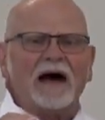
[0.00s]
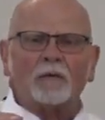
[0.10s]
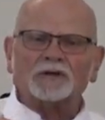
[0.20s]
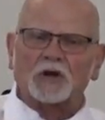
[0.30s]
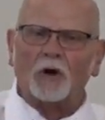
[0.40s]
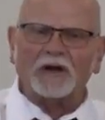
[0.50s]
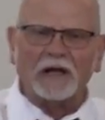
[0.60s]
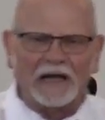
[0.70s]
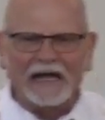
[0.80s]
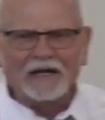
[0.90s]
that was going
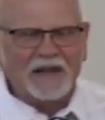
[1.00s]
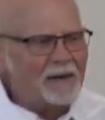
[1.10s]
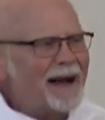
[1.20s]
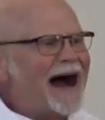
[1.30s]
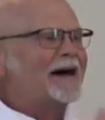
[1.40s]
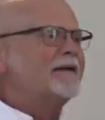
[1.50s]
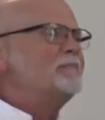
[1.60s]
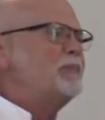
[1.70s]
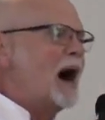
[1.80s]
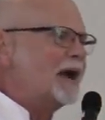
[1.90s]
to lead them out
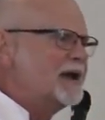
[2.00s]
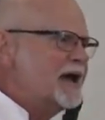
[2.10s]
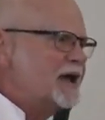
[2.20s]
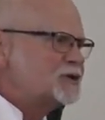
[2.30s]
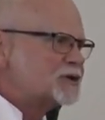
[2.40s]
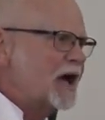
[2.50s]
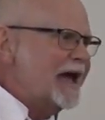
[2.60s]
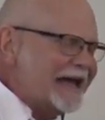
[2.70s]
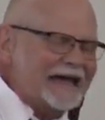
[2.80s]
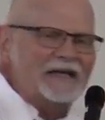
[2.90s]
of bondage
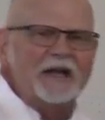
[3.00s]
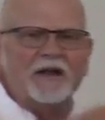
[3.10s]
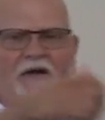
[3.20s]
into